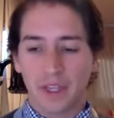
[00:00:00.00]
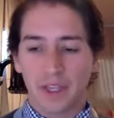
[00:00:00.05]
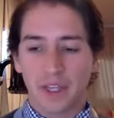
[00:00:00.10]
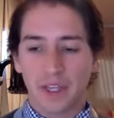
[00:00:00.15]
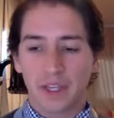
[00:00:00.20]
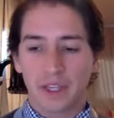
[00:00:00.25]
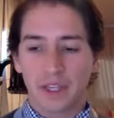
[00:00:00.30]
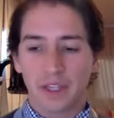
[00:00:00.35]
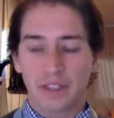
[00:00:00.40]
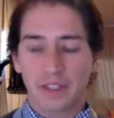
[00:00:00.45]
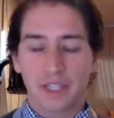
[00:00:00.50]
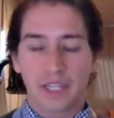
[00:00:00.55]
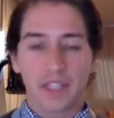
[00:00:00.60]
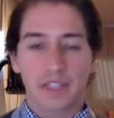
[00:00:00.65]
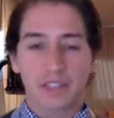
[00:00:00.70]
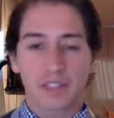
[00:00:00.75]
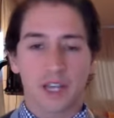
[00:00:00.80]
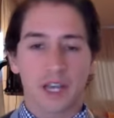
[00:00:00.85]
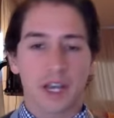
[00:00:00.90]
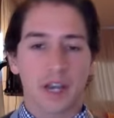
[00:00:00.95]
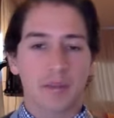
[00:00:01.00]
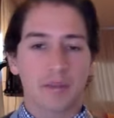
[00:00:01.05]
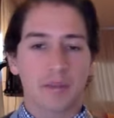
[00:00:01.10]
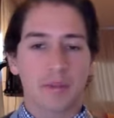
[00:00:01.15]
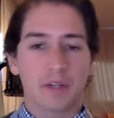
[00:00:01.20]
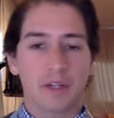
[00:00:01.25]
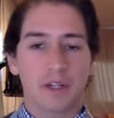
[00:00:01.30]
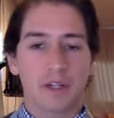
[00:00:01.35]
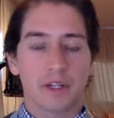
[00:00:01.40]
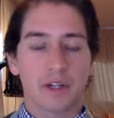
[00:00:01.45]
it, it takes time,
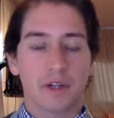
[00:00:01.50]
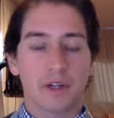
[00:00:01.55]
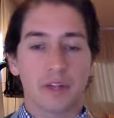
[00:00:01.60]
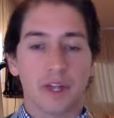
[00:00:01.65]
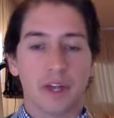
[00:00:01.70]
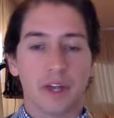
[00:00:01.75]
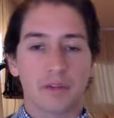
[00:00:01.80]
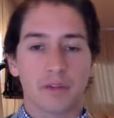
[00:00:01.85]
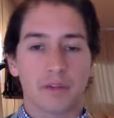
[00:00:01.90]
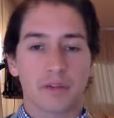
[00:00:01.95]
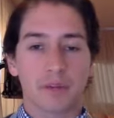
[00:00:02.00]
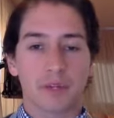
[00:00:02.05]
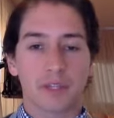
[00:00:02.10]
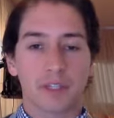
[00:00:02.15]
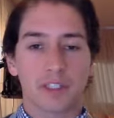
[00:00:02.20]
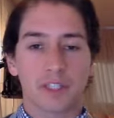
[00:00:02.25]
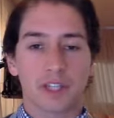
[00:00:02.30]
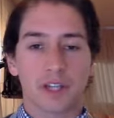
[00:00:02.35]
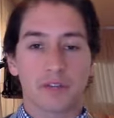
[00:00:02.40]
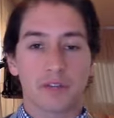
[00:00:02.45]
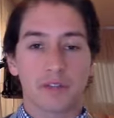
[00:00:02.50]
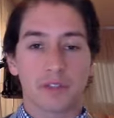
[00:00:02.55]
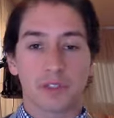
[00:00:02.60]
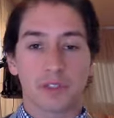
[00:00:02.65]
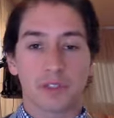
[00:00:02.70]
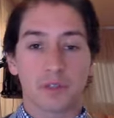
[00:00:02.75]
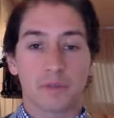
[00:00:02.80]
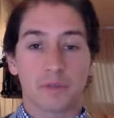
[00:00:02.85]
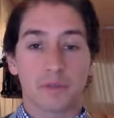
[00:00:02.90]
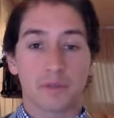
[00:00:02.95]
and I know that for myself, it
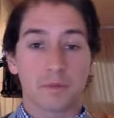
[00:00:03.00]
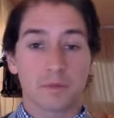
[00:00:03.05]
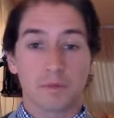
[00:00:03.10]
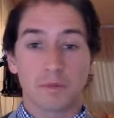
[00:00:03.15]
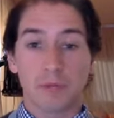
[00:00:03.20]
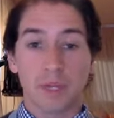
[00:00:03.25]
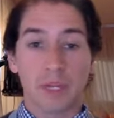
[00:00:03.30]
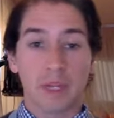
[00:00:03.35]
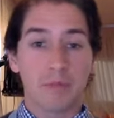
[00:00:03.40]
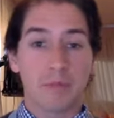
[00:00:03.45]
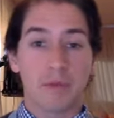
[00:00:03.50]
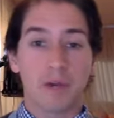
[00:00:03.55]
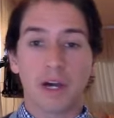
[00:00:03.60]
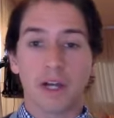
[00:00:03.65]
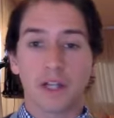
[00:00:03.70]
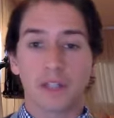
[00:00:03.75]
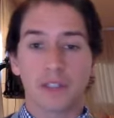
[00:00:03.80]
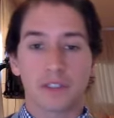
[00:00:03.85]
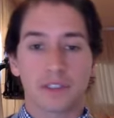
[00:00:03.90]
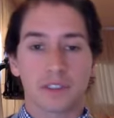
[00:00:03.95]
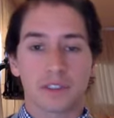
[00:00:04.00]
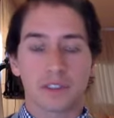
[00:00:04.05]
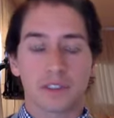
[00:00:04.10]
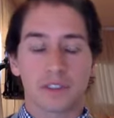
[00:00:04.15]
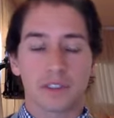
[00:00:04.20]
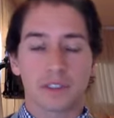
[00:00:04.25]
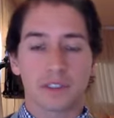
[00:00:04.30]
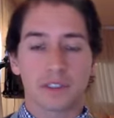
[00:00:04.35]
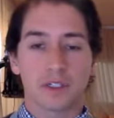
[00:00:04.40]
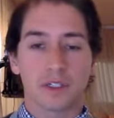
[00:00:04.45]
took many months, and
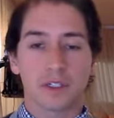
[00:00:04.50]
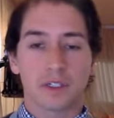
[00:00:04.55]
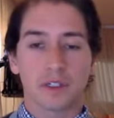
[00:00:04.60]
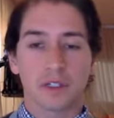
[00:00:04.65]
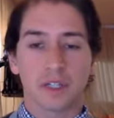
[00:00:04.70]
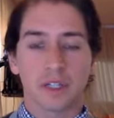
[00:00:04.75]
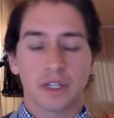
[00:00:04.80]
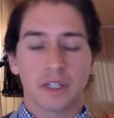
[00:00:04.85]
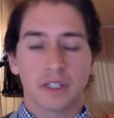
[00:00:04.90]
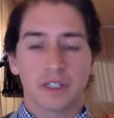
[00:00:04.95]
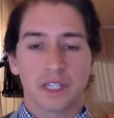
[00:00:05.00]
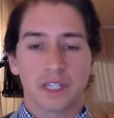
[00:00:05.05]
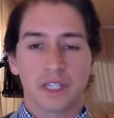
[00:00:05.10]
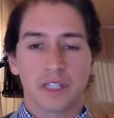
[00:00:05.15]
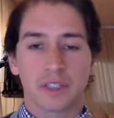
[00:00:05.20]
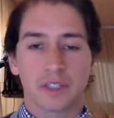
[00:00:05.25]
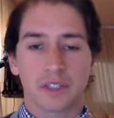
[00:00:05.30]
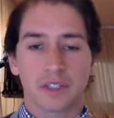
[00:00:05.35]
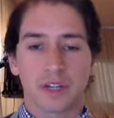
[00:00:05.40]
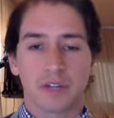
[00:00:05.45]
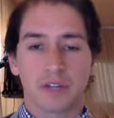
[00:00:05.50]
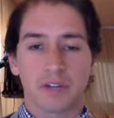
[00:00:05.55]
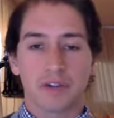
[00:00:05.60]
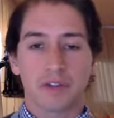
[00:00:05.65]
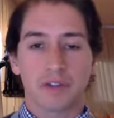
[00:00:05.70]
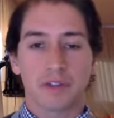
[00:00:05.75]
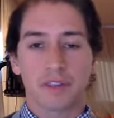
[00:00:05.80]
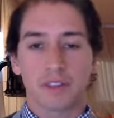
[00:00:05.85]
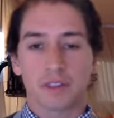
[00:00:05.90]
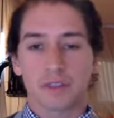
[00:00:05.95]
still takes a lot of
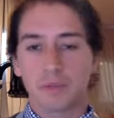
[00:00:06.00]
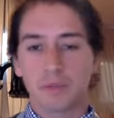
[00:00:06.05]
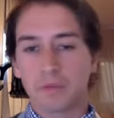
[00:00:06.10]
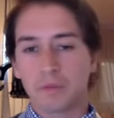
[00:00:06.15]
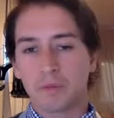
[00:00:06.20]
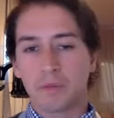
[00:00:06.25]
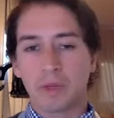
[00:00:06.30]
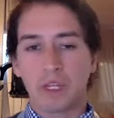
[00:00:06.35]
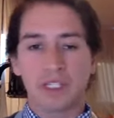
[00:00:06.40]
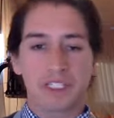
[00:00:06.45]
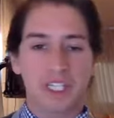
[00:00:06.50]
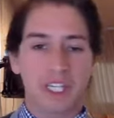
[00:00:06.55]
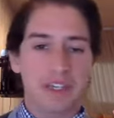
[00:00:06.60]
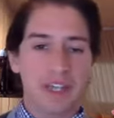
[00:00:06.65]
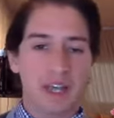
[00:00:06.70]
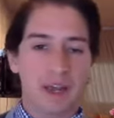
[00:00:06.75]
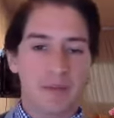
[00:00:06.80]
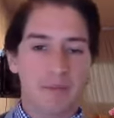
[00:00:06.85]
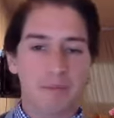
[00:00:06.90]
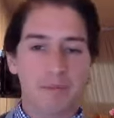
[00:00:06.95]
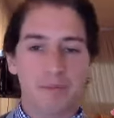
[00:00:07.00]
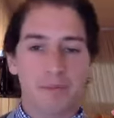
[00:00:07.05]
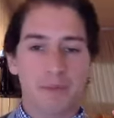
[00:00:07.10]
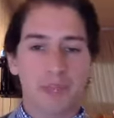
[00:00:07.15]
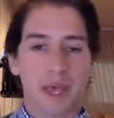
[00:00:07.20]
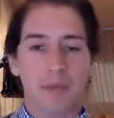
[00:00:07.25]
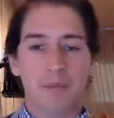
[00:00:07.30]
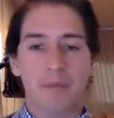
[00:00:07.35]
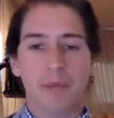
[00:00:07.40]
effort to maintain that that